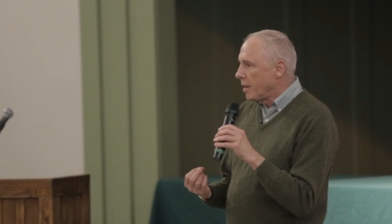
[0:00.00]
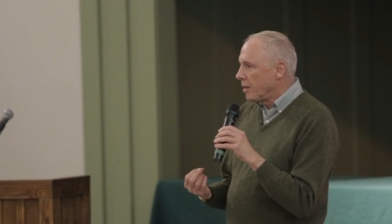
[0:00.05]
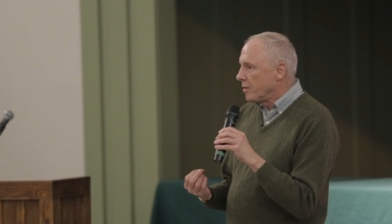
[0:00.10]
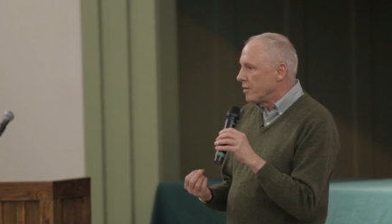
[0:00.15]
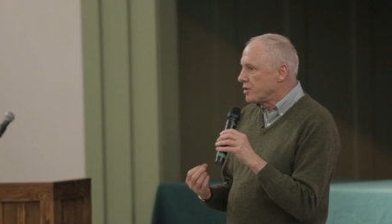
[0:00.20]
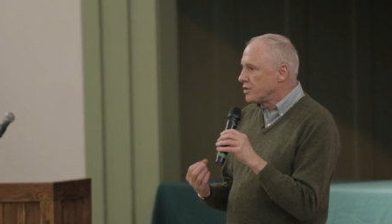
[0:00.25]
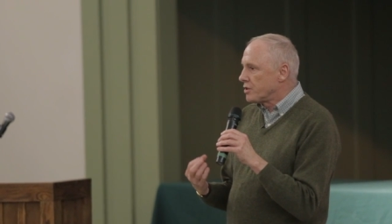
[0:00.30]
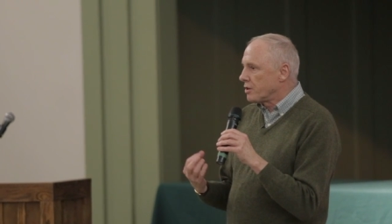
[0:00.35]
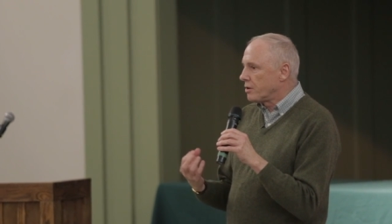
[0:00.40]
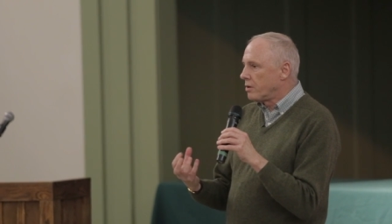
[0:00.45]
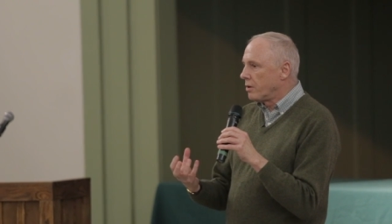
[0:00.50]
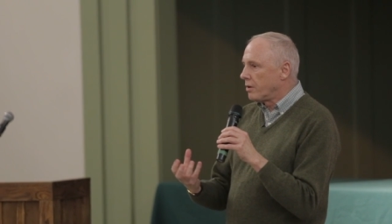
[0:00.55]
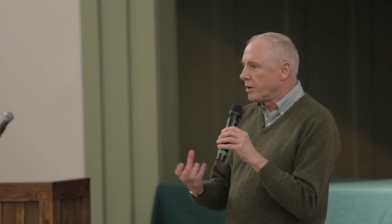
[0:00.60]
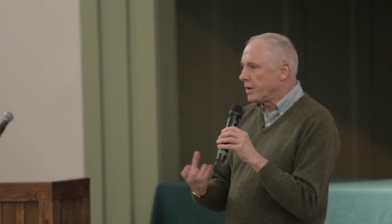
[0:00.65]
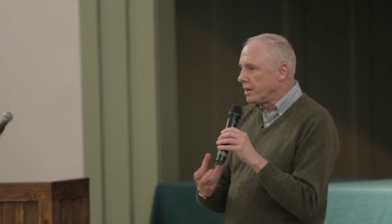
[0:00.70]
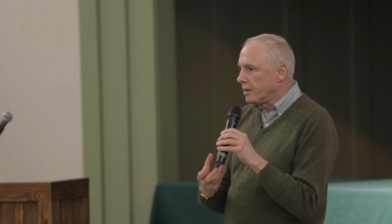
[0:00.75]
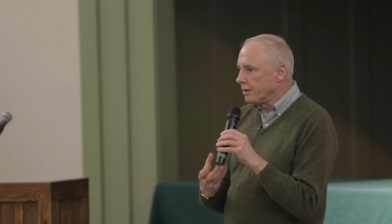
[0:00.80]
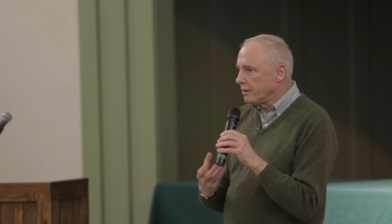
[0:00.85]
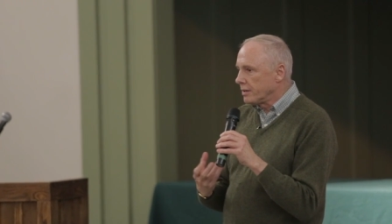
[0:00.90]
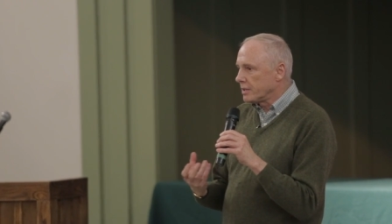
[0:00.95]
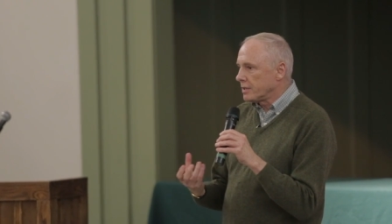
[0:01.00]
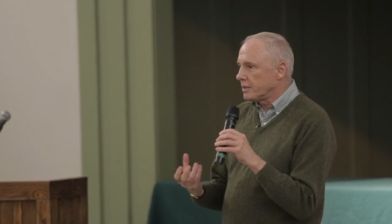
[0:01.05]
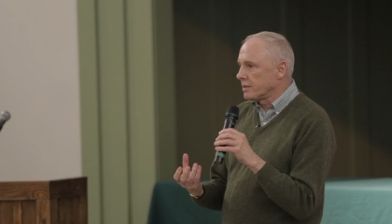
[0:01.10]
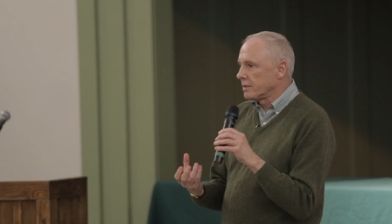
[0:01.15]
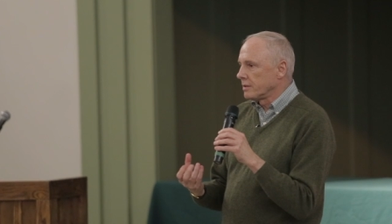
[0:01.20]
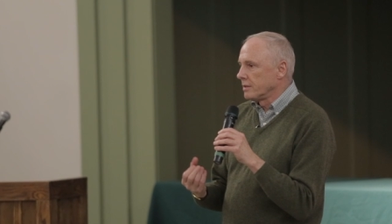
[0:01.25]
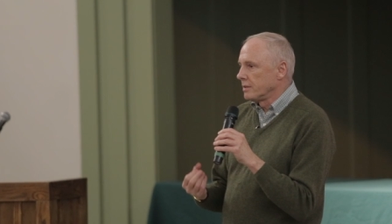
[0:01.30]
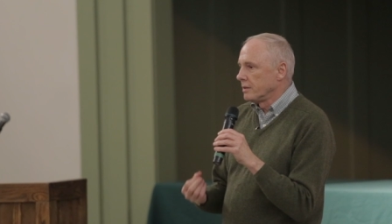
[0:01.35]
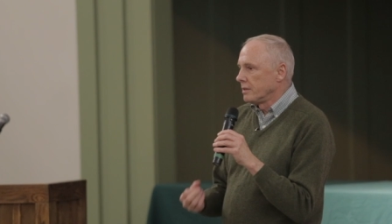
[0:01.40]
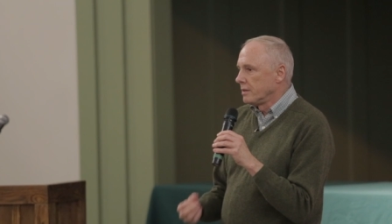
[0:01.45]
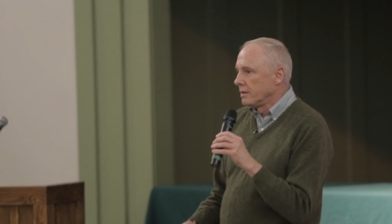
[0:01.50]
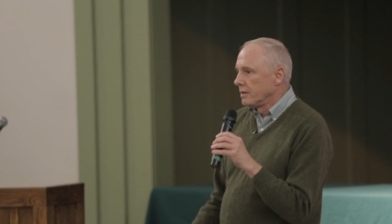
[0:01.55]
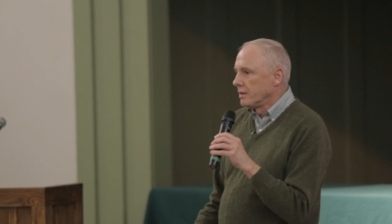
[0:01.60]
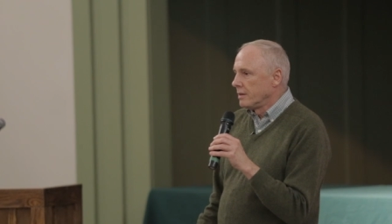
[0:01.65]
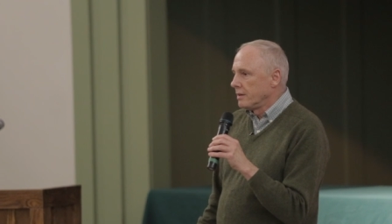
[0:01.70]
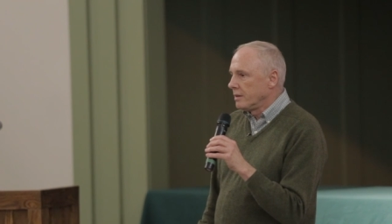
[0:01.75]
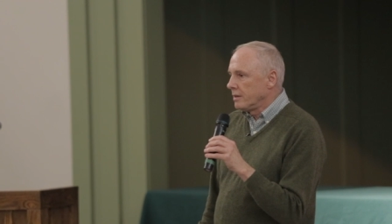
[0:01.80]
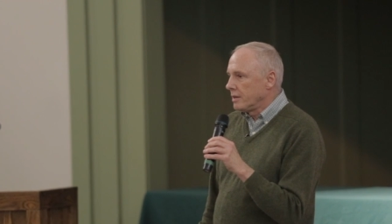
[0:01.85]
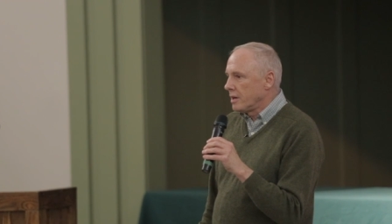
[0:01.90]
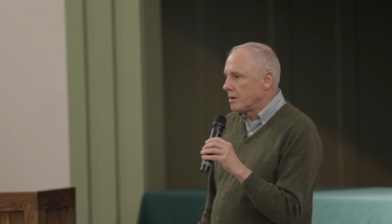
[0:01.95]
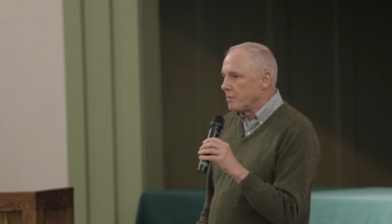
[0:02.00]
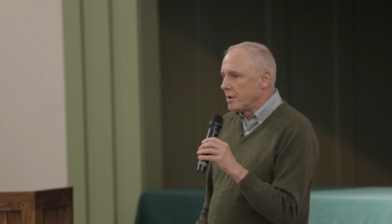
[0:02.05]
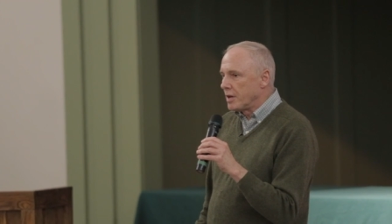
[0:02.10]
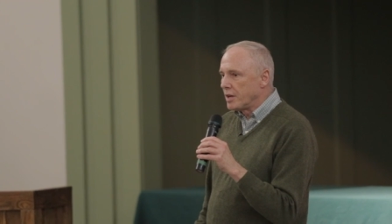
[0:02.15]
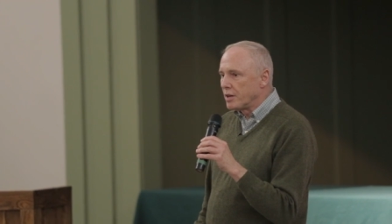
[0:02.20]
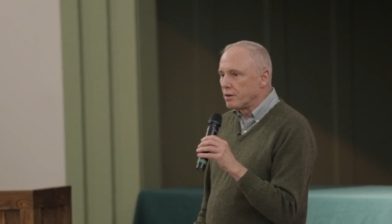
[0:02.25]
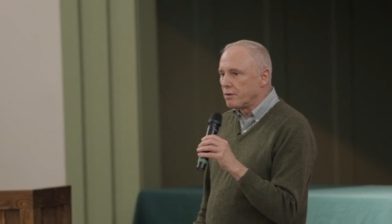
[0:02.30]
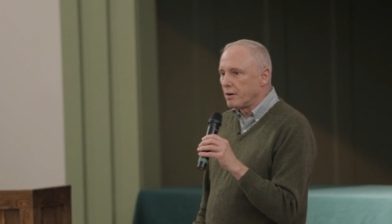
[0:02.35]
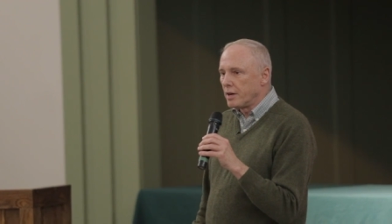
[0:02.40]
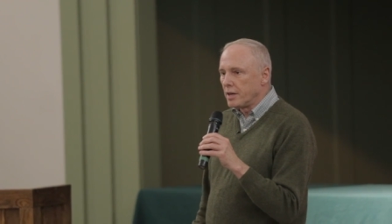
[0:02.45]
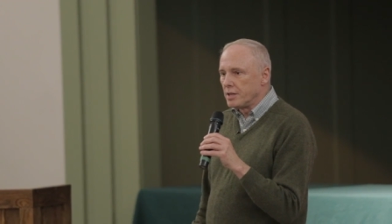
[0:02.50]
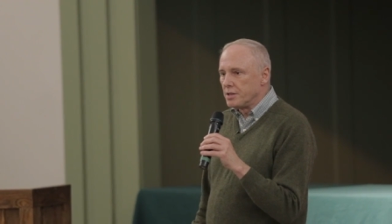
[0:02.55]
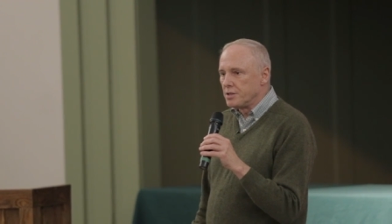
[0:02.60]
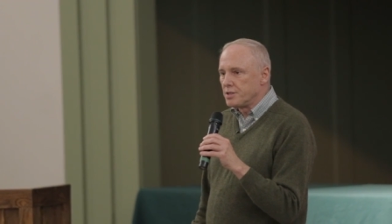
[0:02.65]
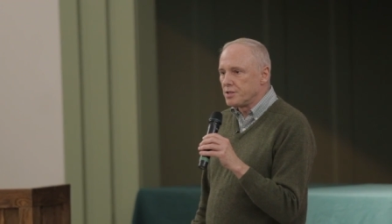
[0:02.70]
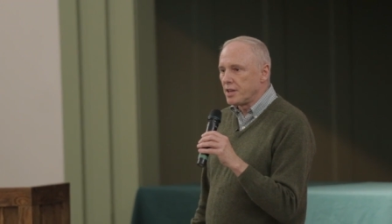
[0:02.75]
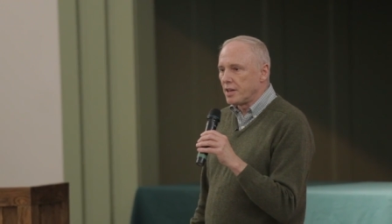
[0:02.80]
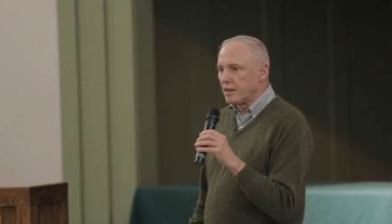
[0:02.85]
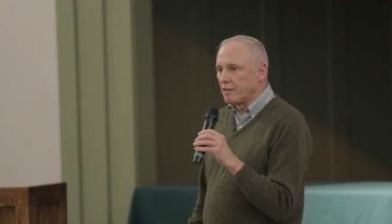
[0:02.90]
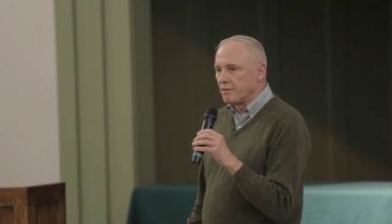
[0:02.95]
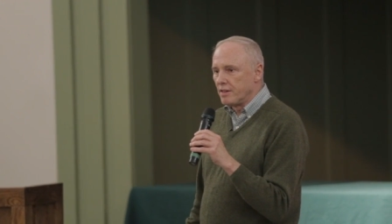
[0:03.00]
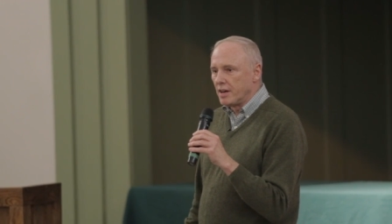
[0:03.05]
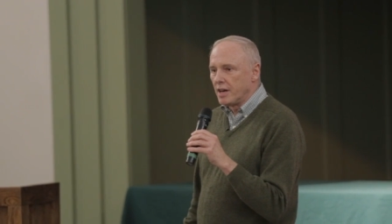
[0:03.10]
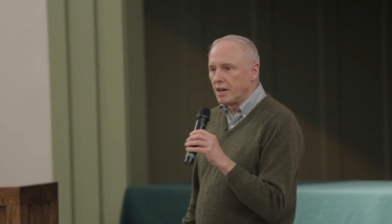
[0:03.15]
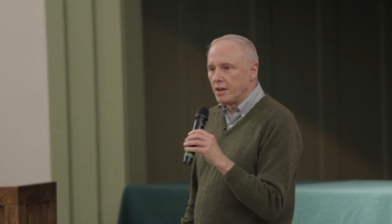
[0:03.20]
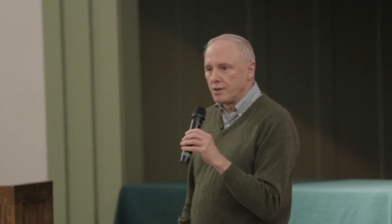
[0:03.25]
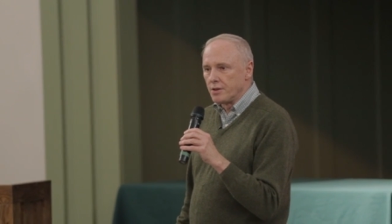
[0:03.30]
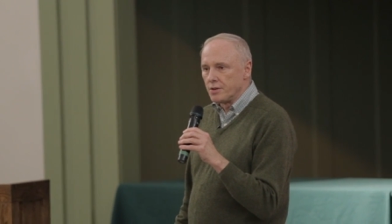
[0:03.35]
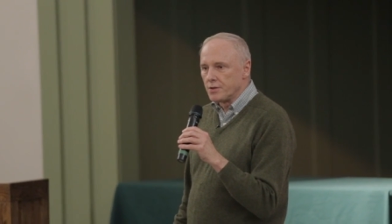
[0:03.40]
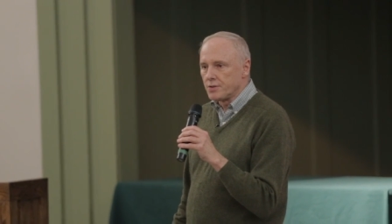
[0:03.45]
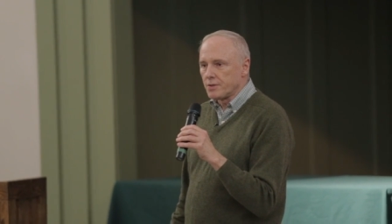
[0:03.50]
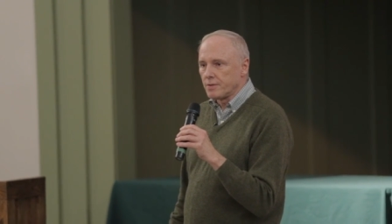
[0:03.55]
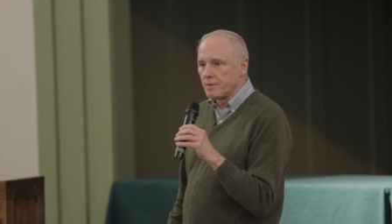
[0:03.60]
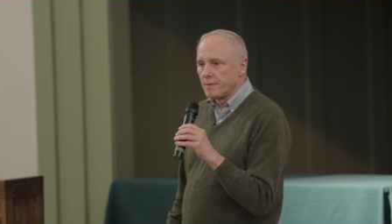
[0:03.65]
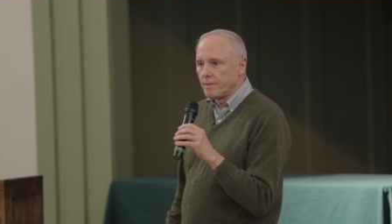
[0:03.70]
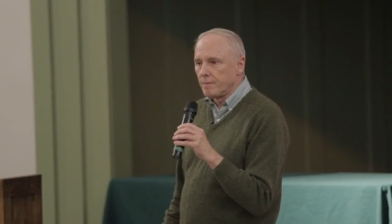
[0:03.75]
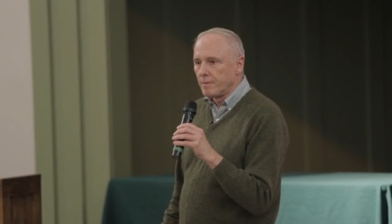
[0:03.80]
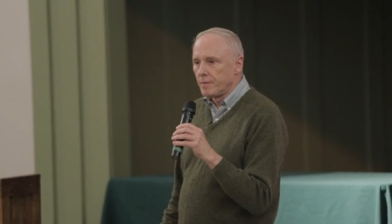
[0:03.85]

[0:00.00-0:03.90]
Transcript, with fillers: It's a coherent, um, integrated set of values.